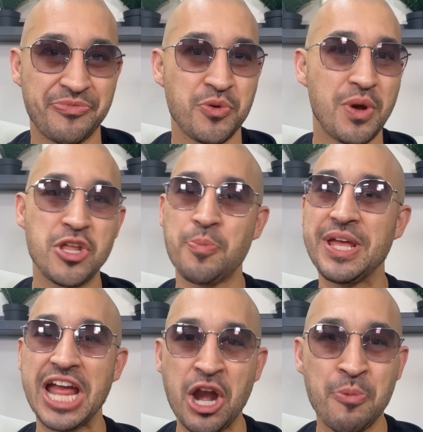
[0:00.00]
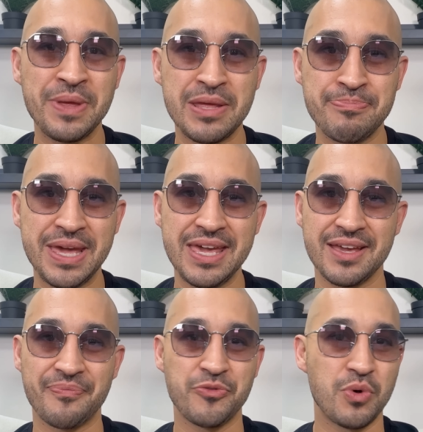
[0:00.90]
whether it be
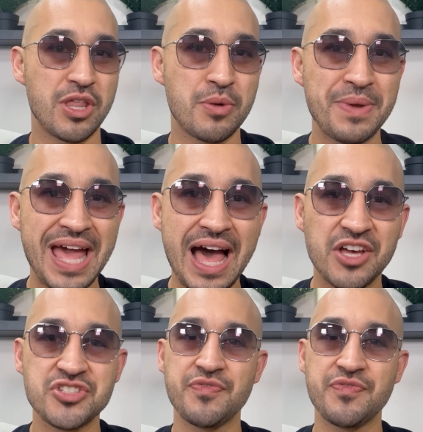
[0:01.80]
Airbnb, whether it be house